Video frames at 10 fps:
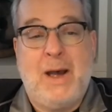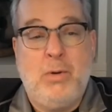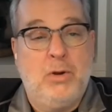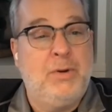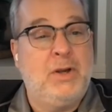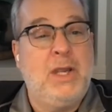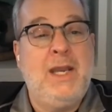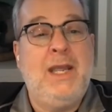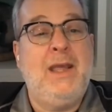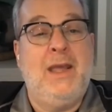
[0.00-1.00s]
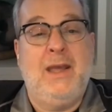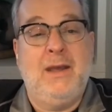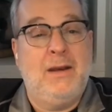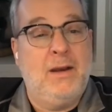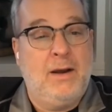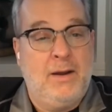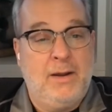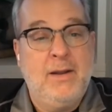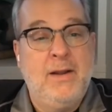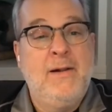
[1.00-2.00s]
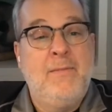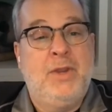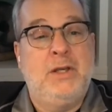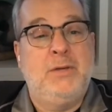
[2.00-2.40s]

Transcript: Paolo Bocchini, in the